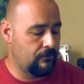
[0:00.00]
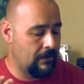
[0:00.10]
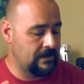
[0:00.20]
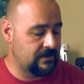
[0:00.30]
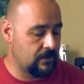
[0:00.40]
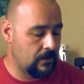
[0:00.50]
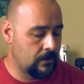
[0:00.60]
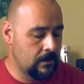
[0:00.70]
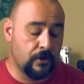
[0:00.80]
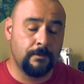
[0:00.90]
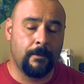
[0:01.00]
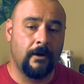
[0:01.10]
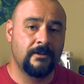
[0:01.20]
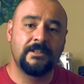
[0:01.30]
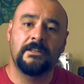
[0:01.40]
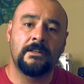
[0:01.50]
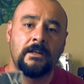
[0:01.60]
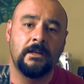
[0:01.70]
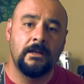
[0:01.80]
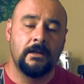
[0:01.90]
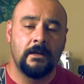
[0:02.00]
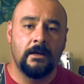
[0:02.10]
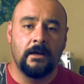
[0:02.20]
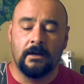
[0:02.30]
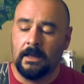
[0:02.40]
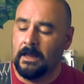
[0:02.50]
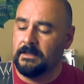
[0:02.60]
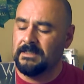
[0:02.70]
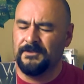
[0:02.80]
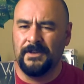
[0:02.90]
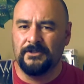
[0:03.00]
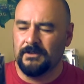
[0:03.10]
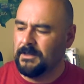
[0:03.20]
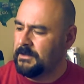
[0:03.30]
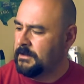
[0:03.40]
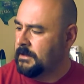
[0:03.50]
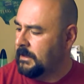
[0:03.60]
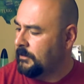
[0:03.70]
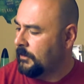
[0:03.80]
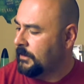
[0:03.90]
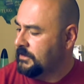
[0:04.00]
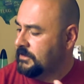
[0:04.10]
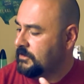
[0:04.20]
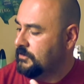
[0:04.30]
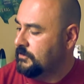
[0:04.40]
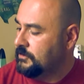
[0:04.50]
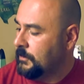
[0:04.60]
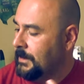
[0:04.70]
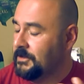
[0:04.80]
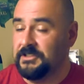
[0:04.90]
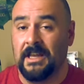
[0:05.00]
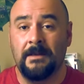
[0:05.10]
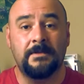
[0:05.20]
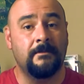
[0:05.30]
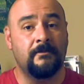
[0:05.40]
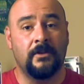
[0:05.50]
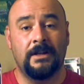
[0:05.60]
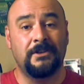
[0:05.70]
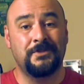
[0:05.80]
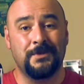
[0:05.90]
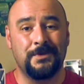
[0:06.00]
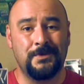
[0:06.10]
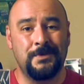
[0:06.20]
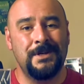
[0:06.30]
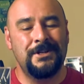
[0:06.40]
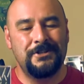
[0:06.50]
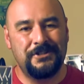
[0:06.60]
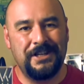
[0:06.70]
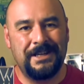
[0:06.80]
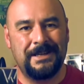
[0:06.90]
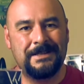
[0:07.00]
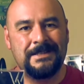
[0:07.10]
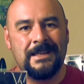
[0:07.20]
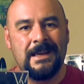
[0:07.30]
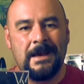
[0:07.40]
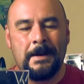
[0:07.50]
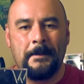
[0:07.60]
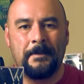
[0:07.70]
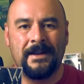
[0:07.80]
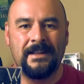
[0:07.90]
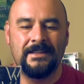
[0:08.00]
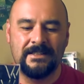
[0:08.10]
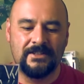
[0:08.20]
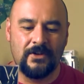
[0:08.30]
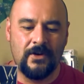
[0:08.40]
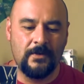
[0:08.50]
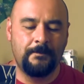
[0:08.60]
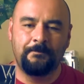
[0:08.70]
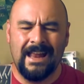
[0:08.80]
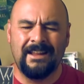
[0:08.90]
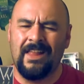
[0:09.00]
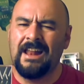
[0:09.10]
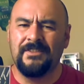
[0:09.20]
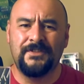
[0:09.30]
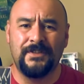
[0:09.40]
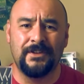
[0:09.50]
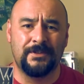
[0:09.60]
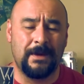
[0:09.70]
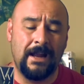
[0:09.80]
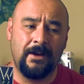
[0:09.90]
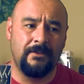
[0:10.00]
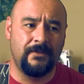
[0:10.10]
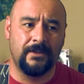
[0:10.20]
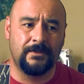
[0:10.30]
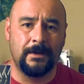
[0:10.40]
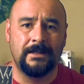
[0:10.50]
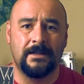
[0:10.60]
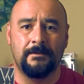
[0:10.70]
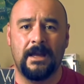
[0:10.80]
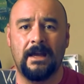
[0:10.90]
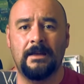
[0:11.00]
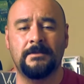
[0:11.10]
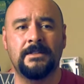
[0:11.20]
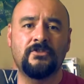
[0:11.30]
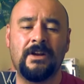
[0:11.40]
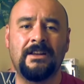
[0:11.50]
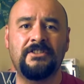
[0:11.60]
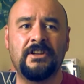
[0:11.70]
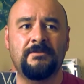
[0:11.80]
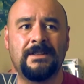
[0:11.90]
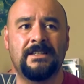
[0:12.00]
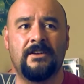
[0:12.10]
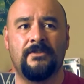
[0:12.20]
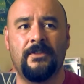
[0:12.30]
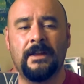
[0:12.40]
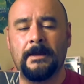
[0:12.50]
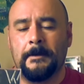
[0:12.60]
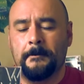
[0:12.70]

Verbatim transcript: great song. Good Person. Again, this is featuring an artist, Joelle James. I'm really not sure who she is. But it's a song, and a lot of us feel this way. I know I feel this way sometimes. Trying to judge myself, like,